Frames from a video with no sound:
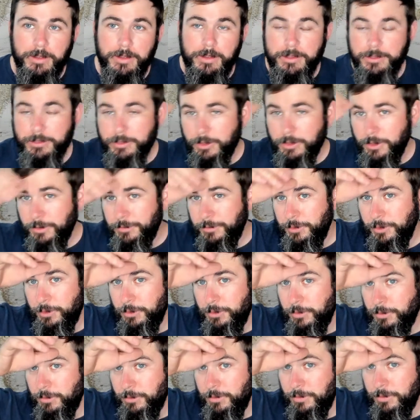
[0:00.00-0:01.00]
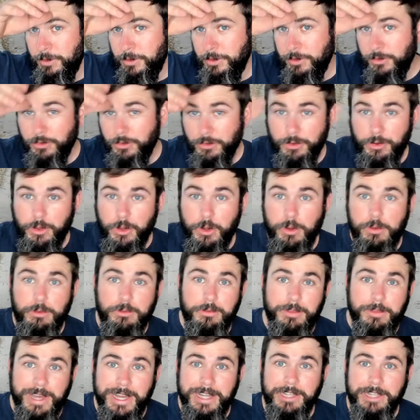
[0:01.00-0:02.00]
So if you know
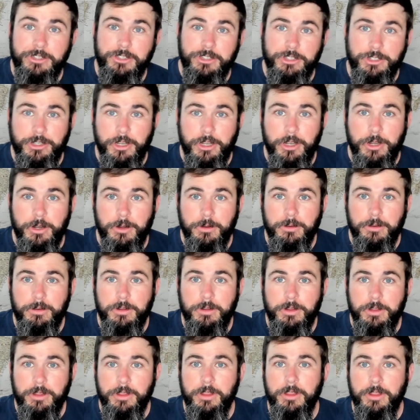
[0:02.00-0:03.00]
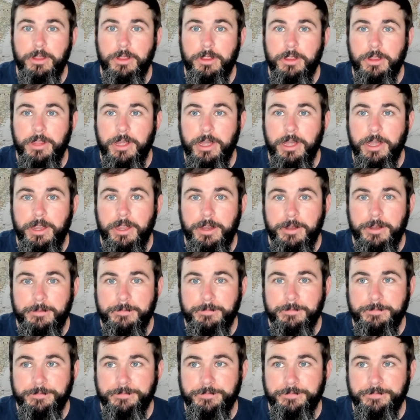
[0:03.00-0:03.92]
that show, then